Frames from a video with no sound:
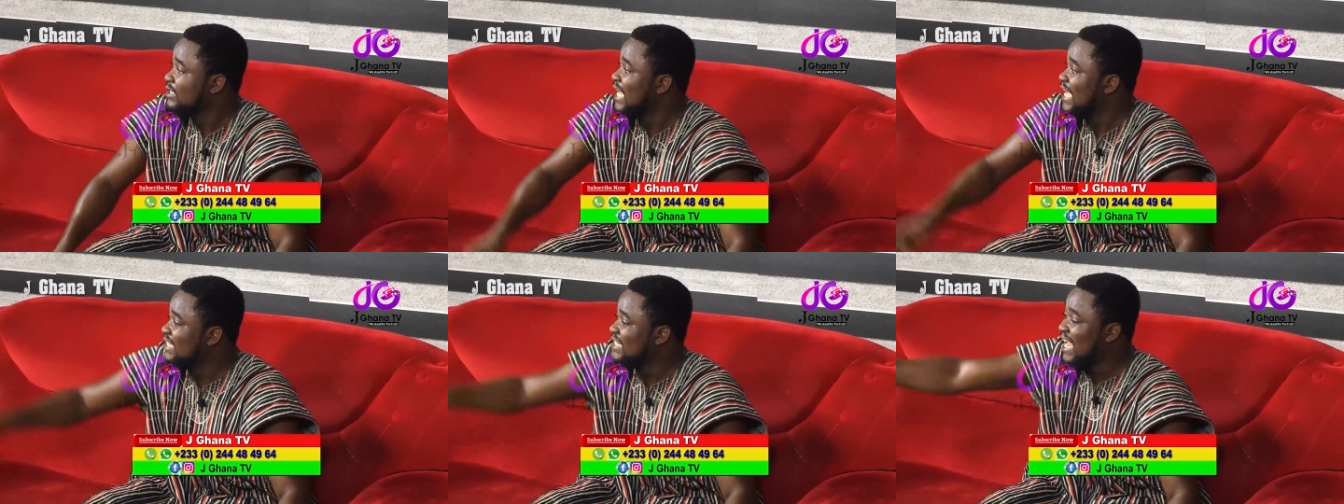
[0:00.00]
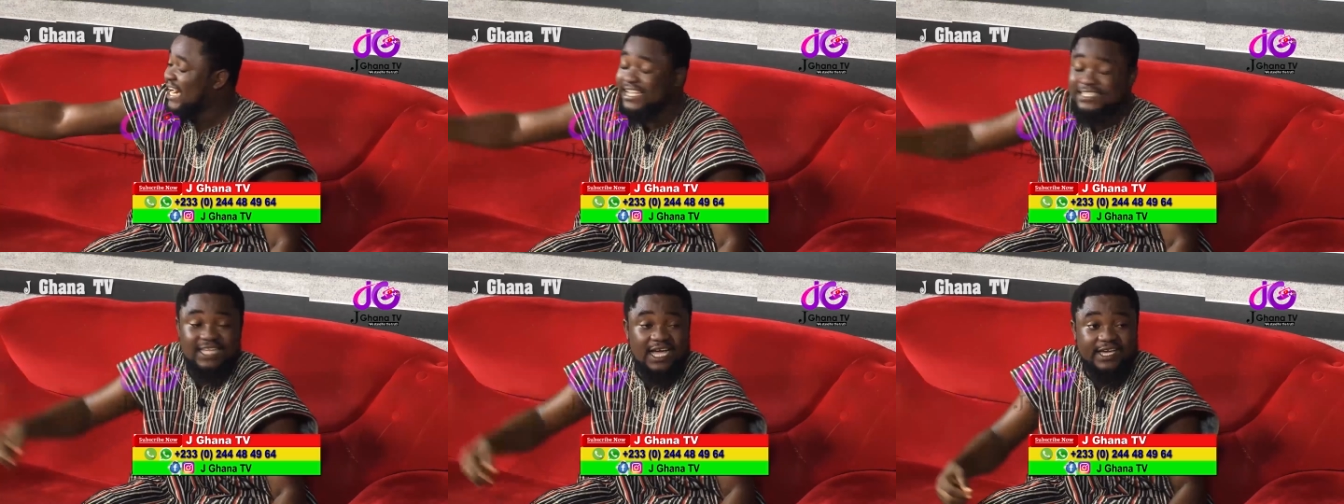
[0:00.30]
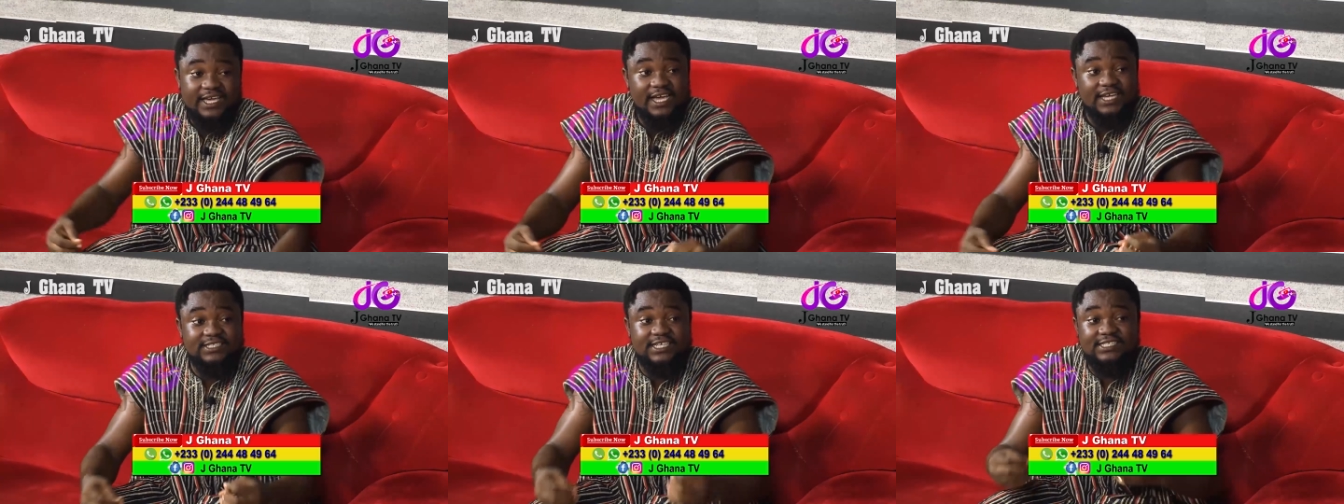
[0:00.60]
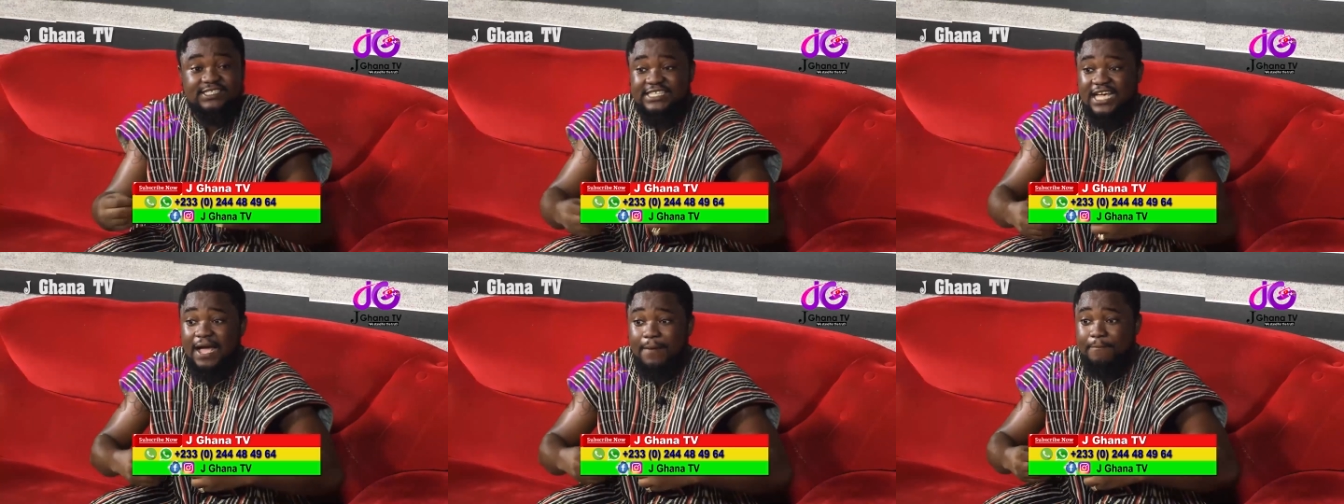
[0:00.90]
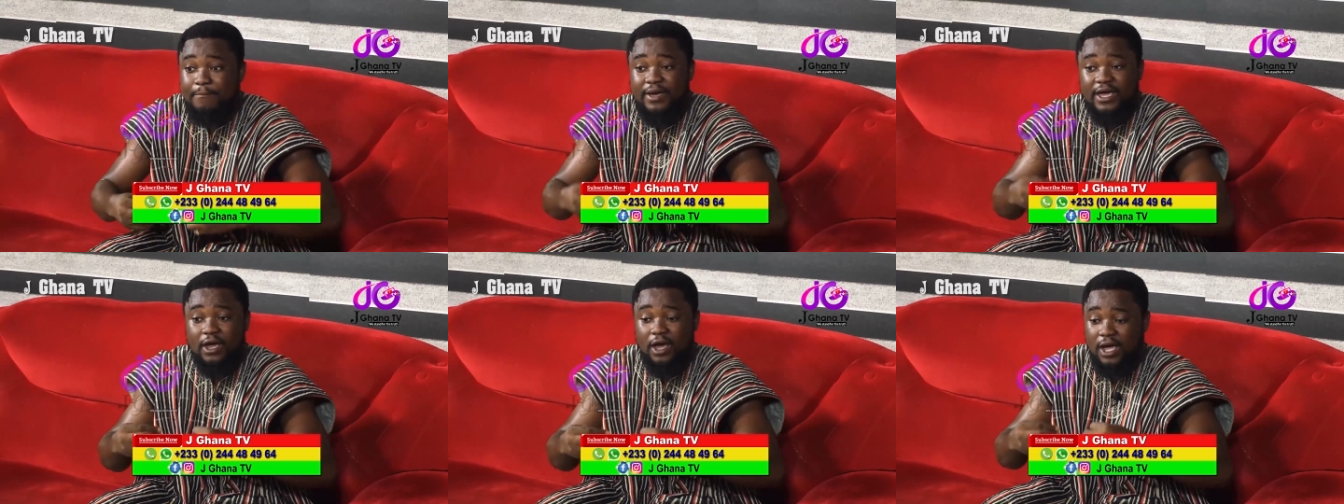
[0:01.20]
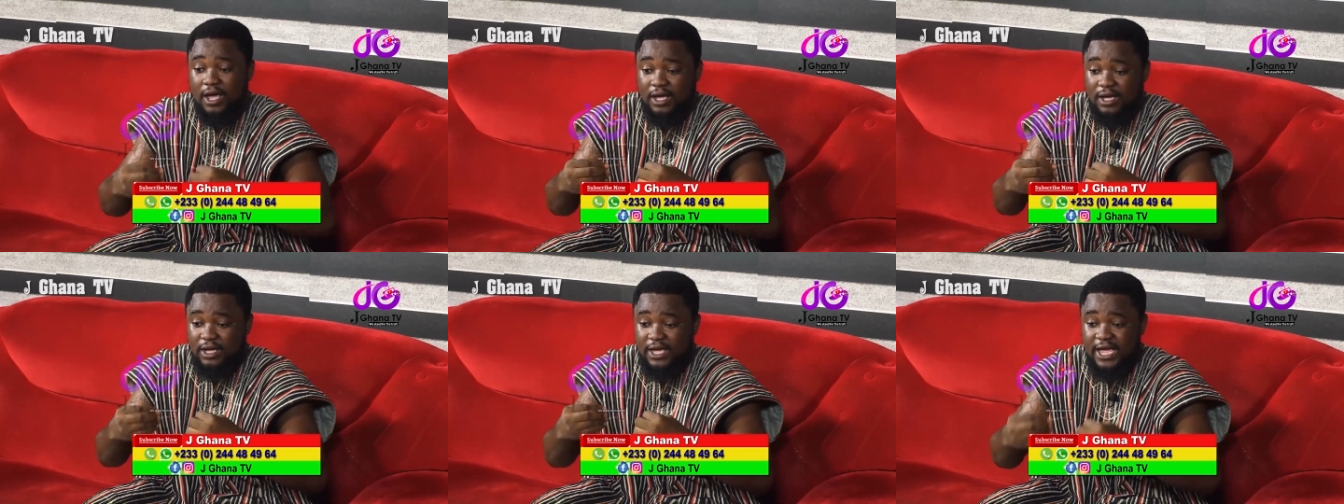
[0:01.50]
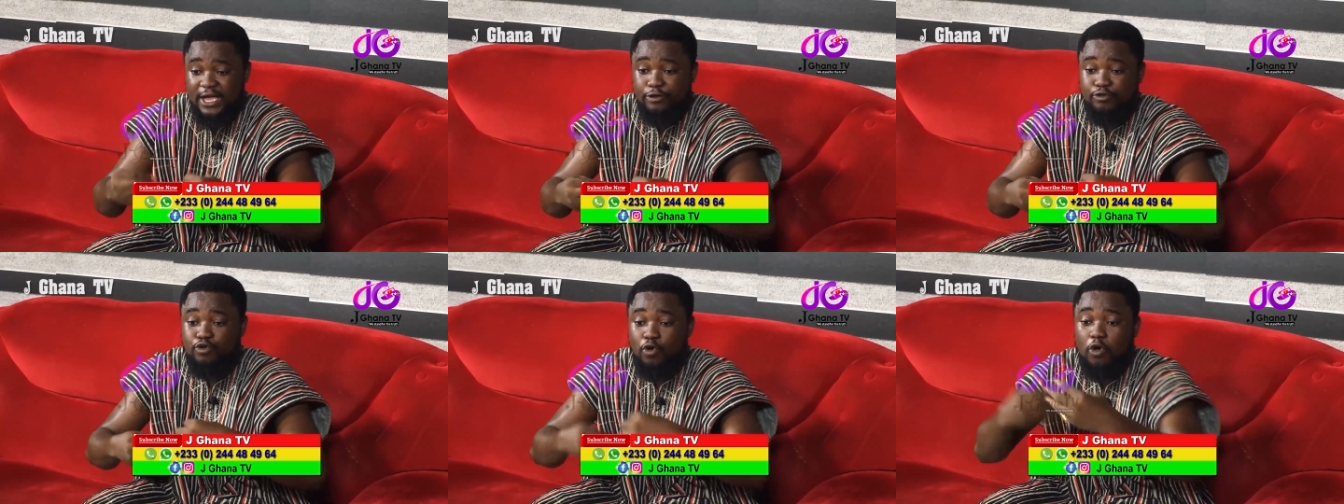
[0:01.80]
na director KJC ambe
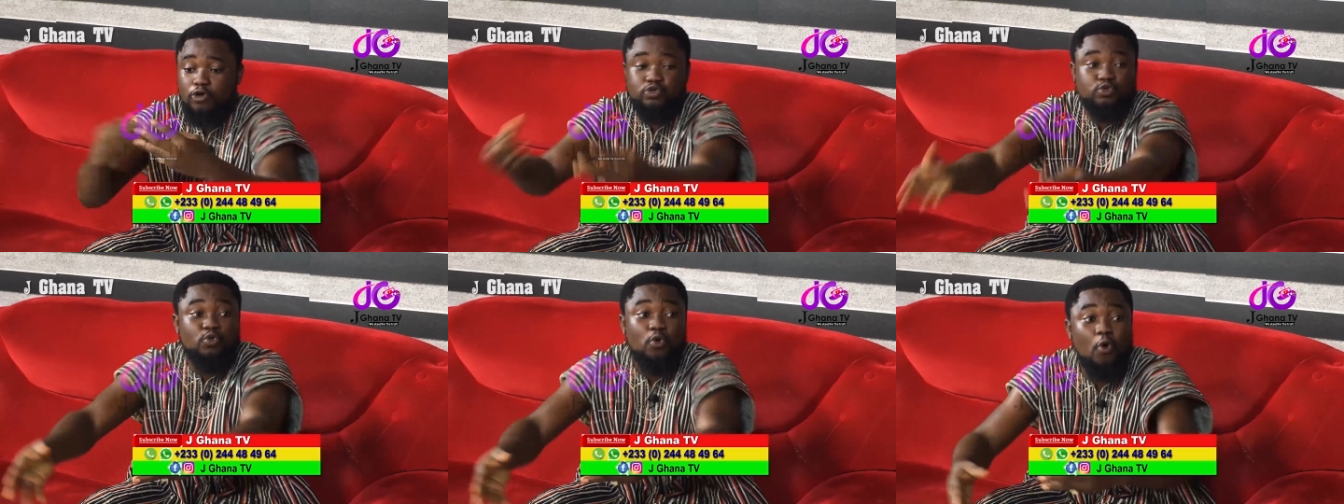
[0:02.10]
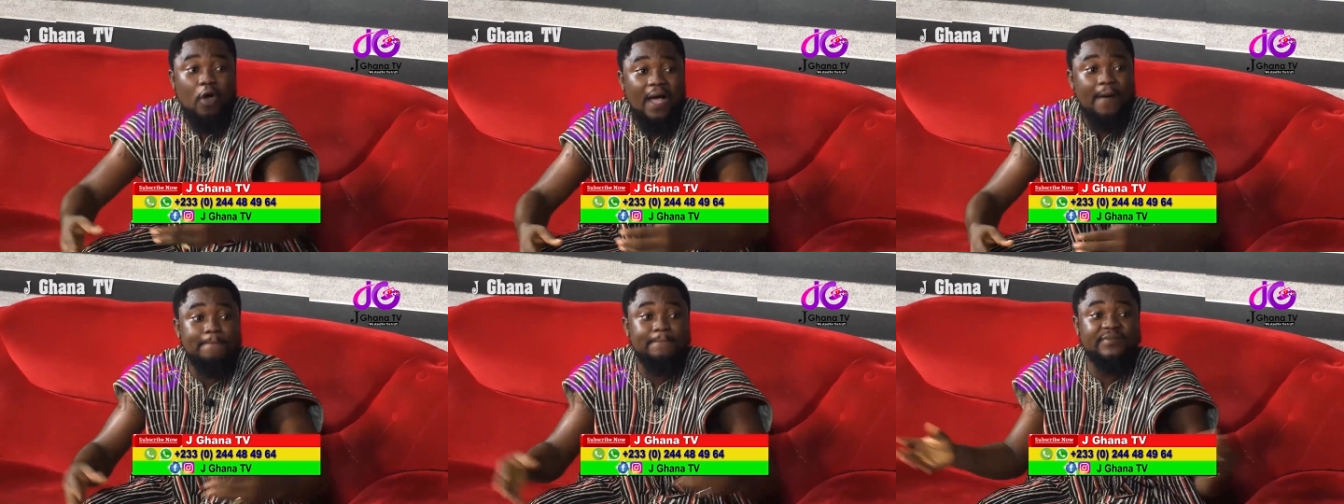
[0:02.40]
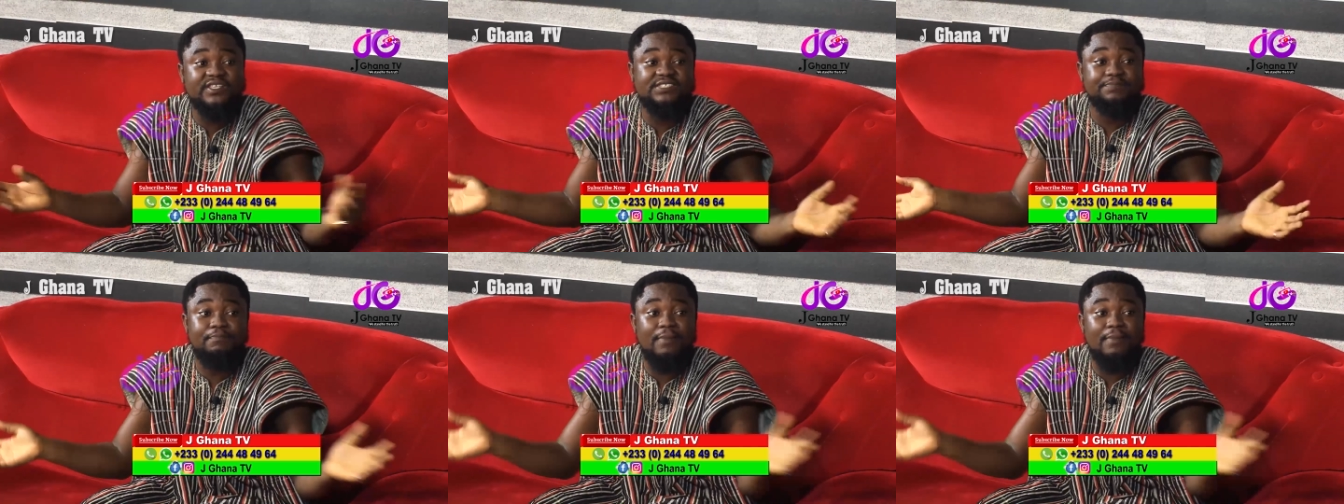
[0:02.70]
endorse ho am